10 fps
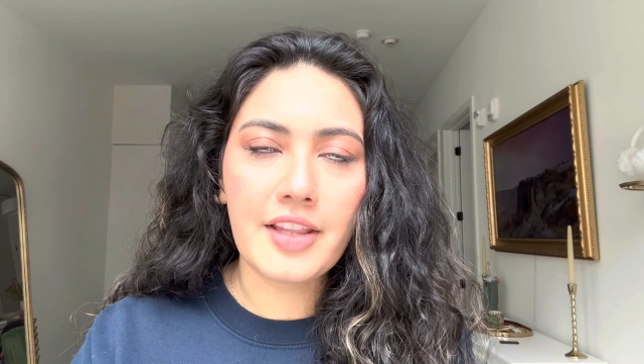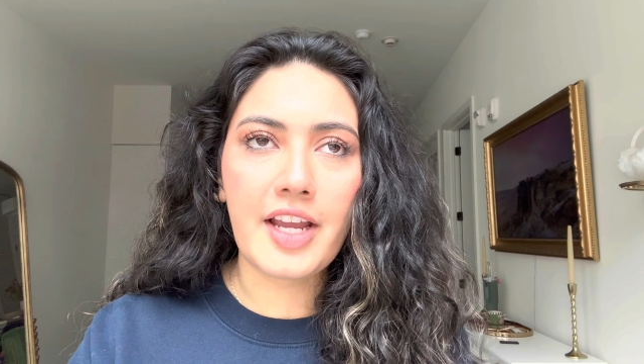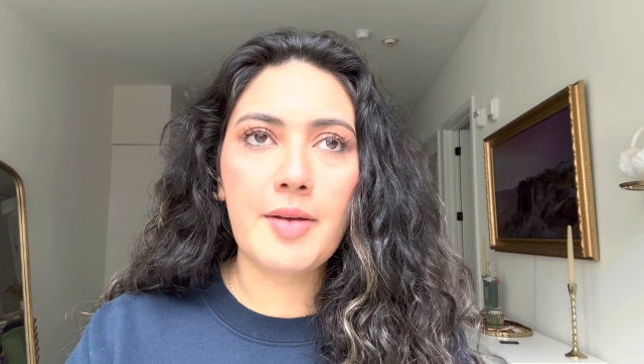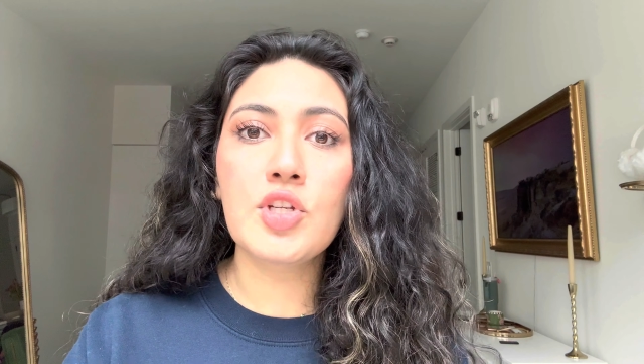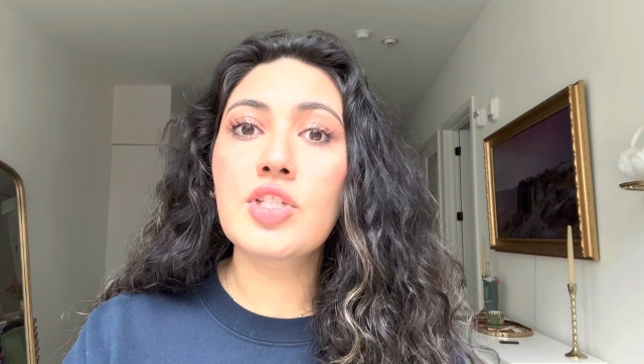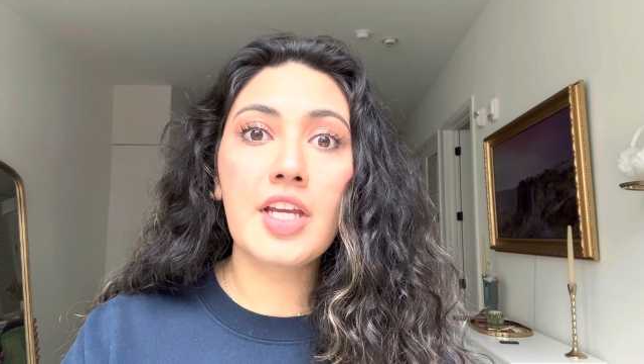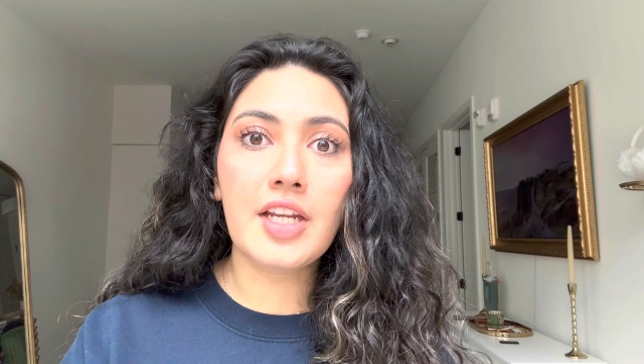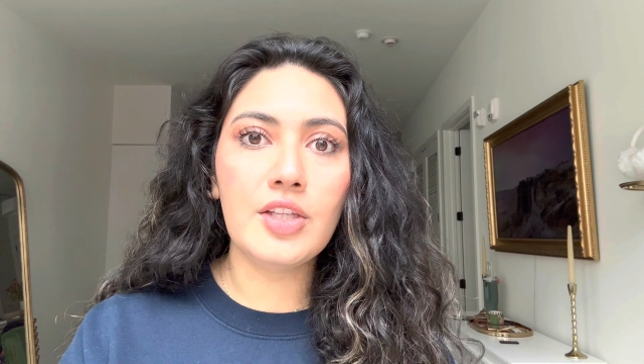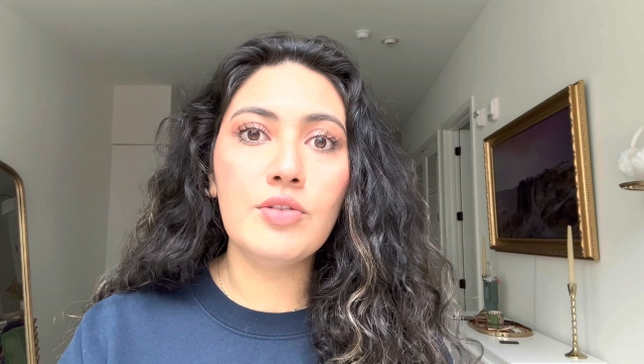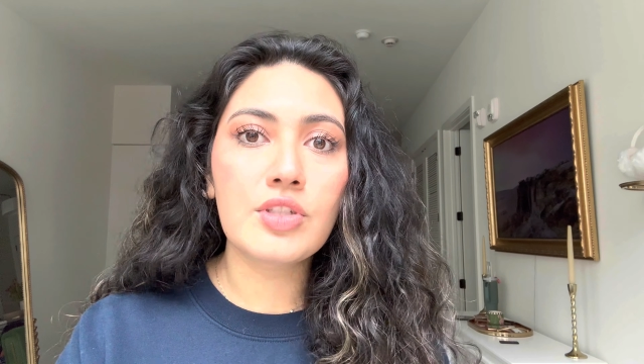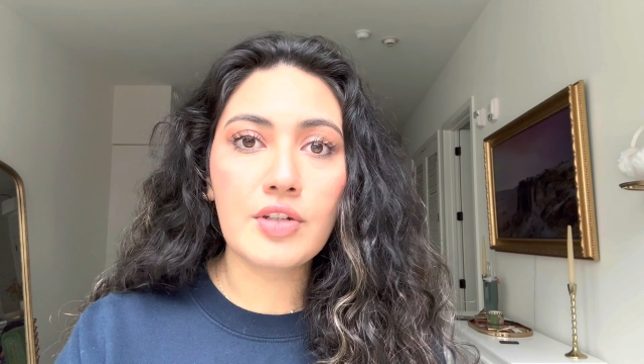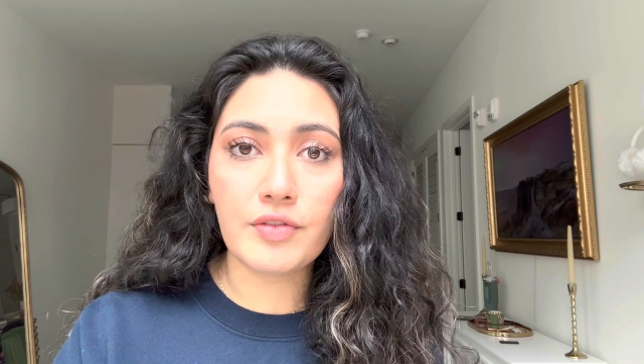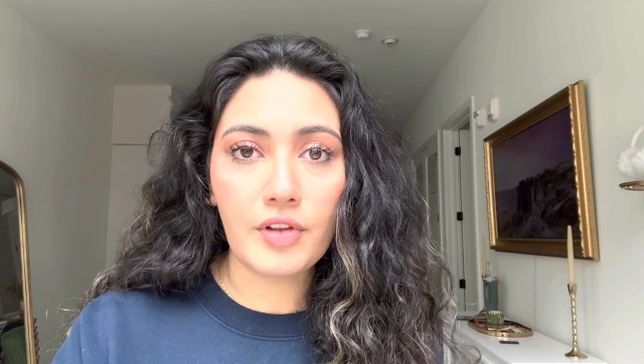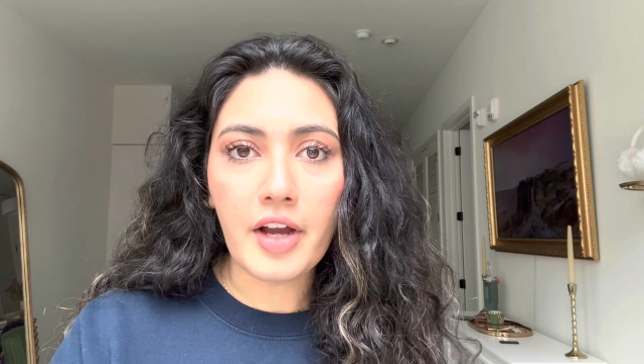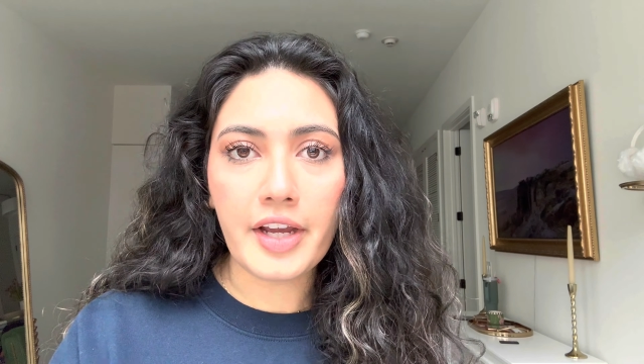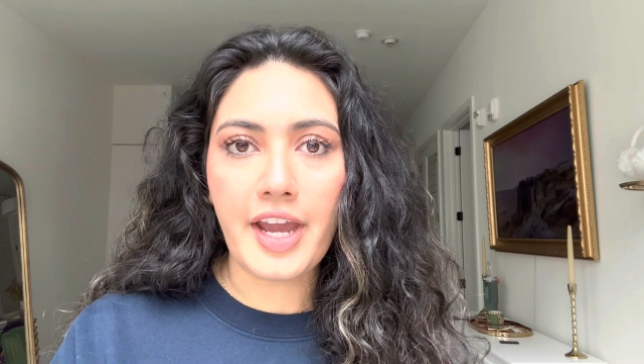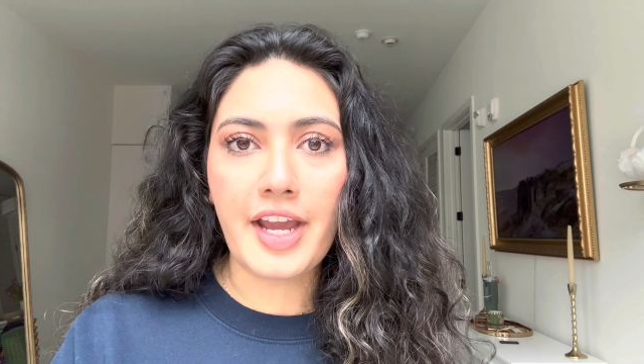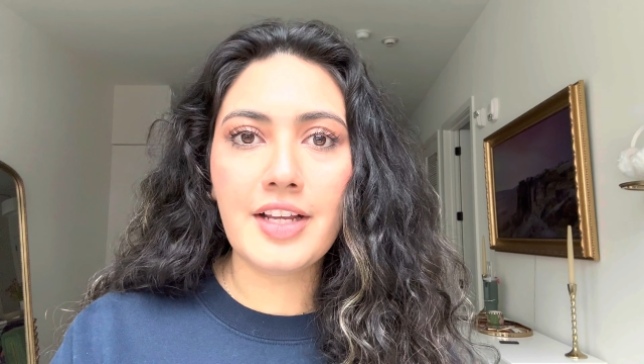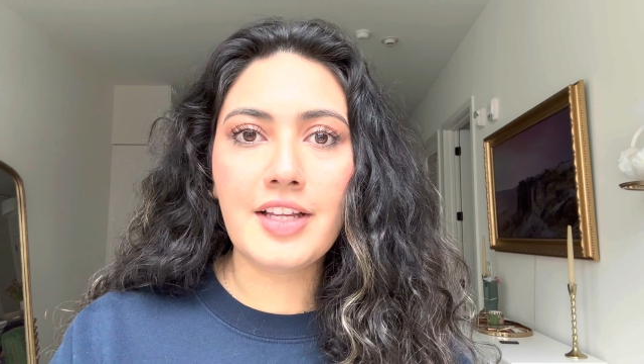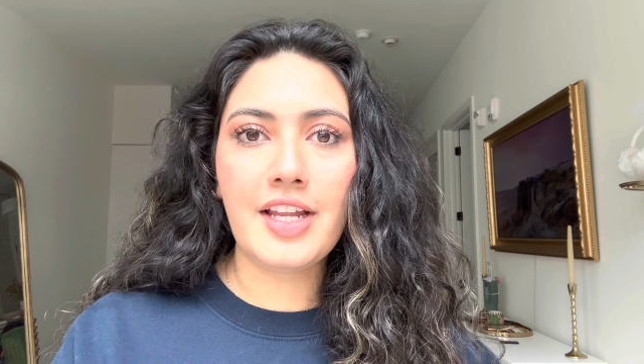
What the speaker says: Like, I'm just getting used to vlogging.